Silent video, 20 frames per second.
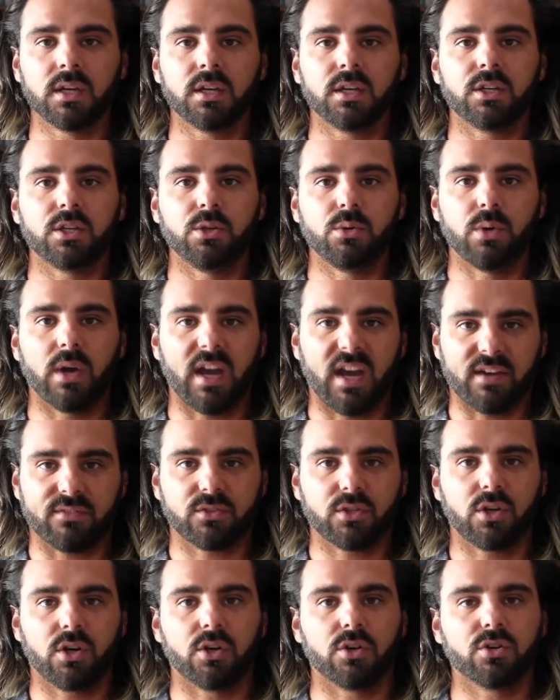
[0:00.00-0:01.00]
You have
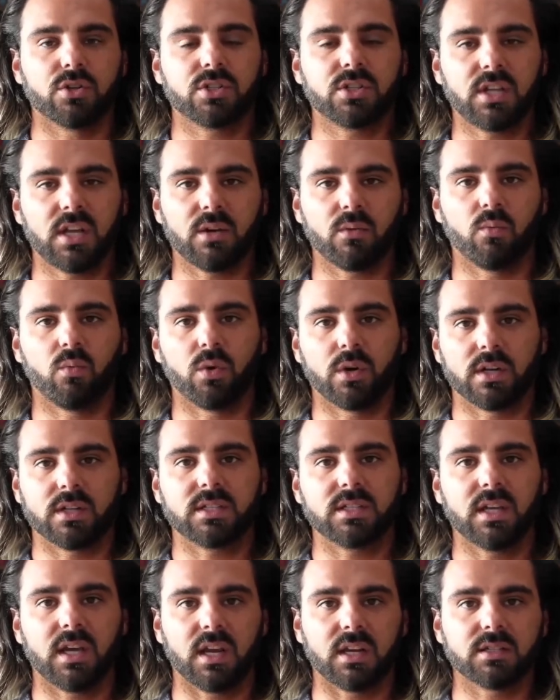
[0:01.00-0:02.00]
to understand what it
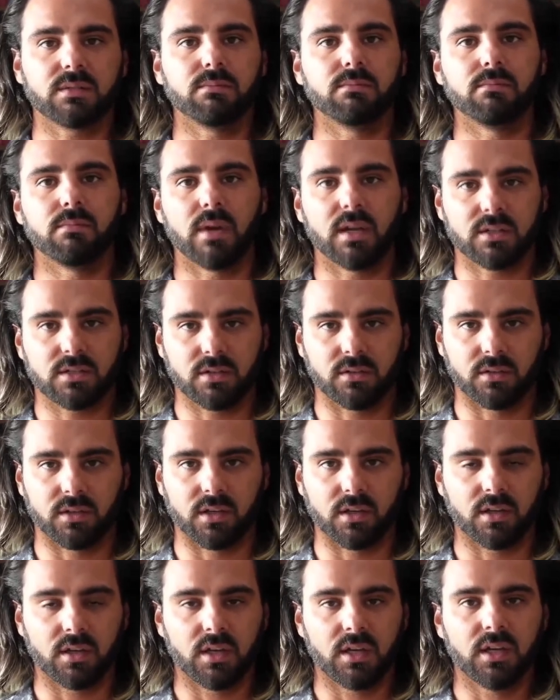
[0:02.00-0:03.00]
takes
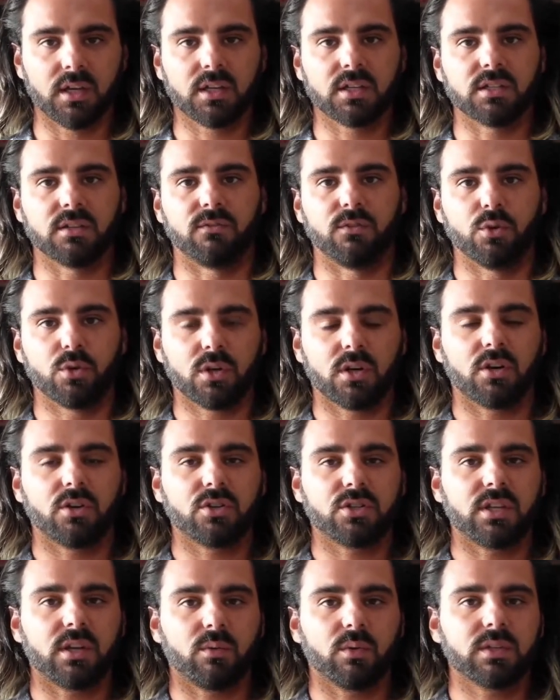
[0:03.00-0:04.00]
mentally. Because if you can
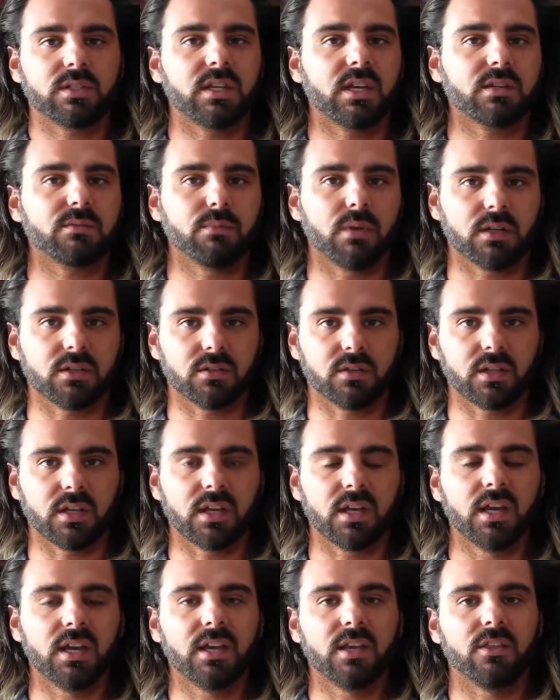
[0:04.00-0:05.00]
understand what it takes mentally,
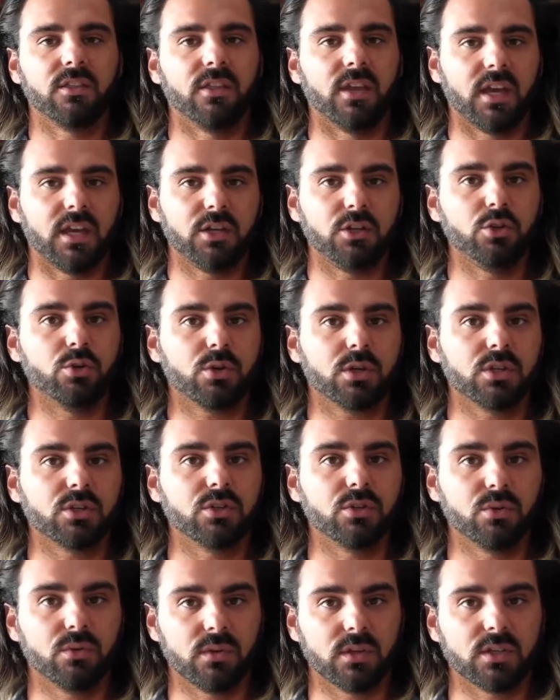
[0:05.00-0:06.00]
then you can
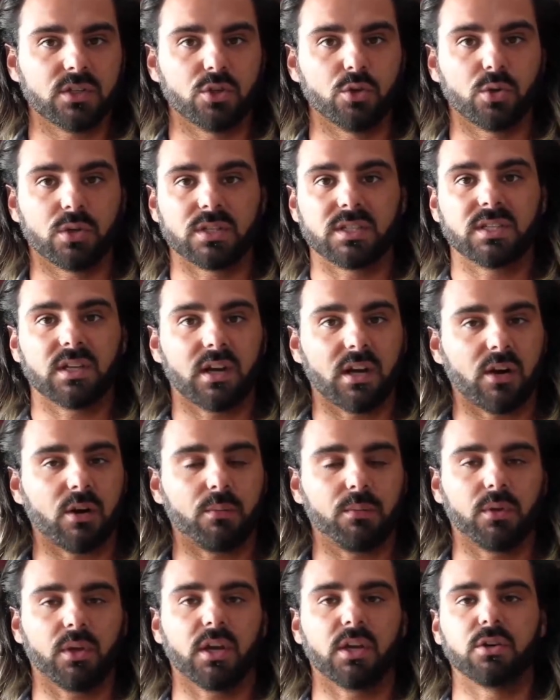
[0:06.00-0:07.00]
do this. You could set out a
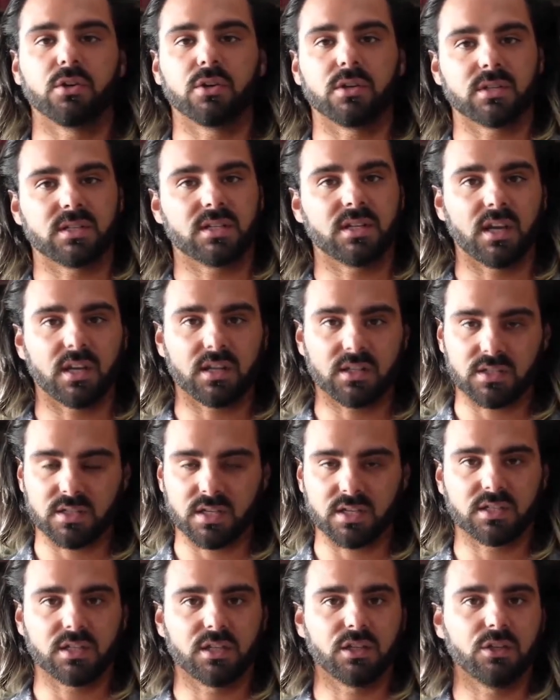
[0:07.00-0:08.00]
plan. You could stay
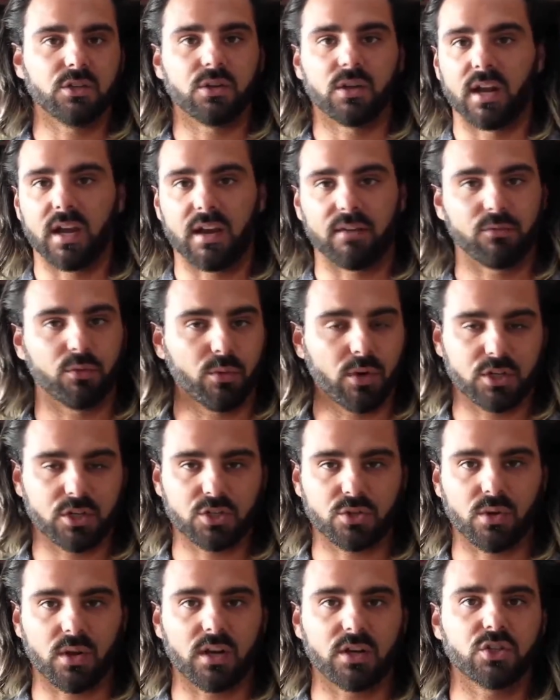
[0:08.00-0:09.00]
consistent. You could have the right
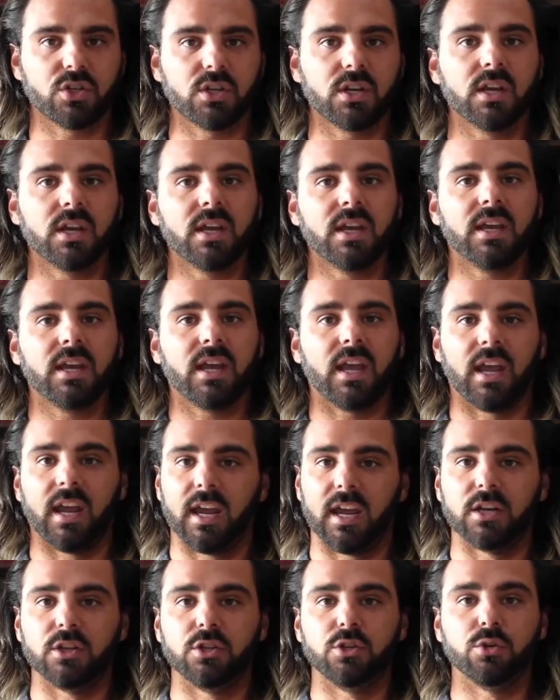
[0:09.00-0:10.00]
strategy,
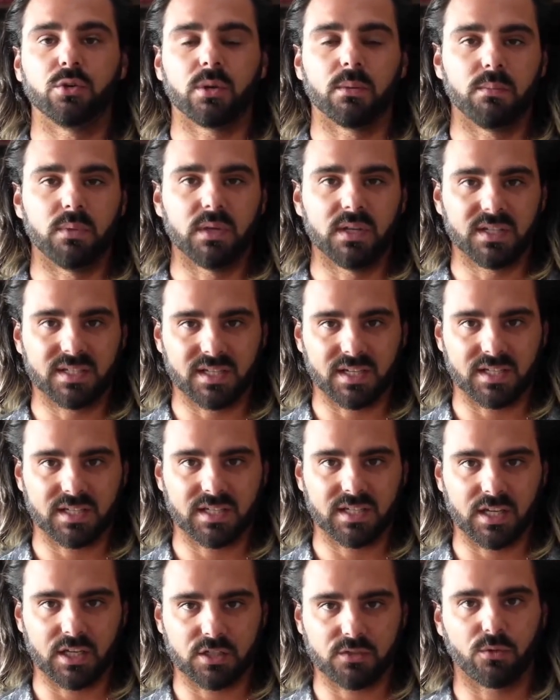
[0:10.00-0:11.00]
and you could be
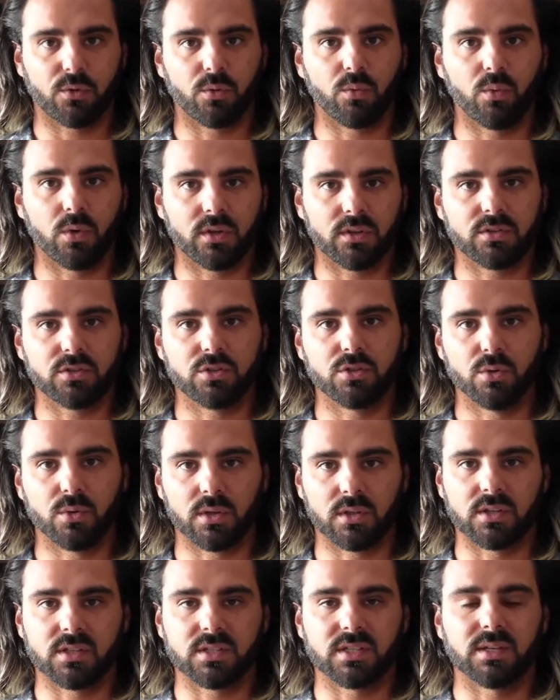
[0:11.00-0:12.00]
successful with doing
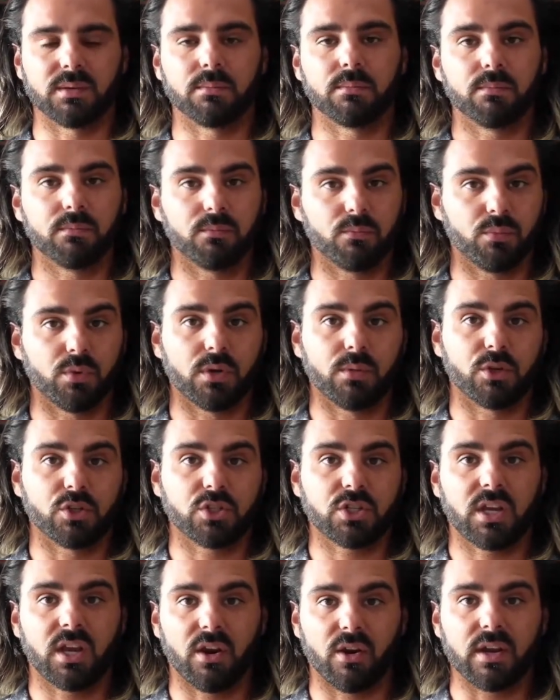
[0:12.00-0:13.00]
this and pretty much
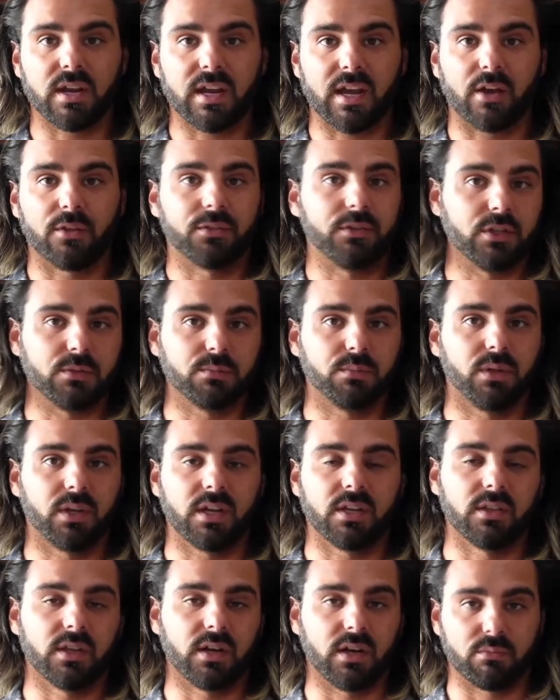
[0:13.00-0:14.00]
carrying out this
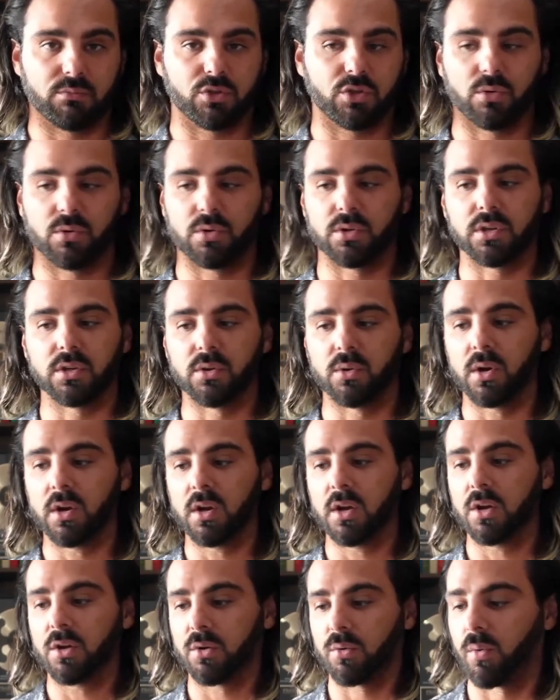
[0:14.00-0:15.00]
plan that I'm showing you
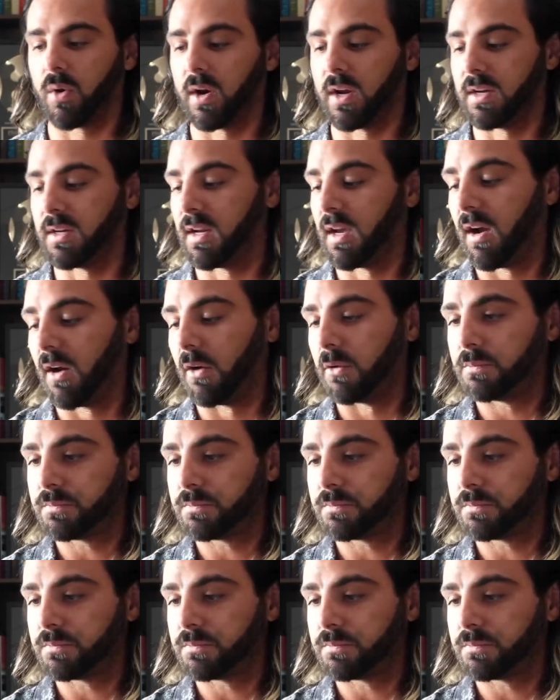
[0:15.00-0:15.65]
right now.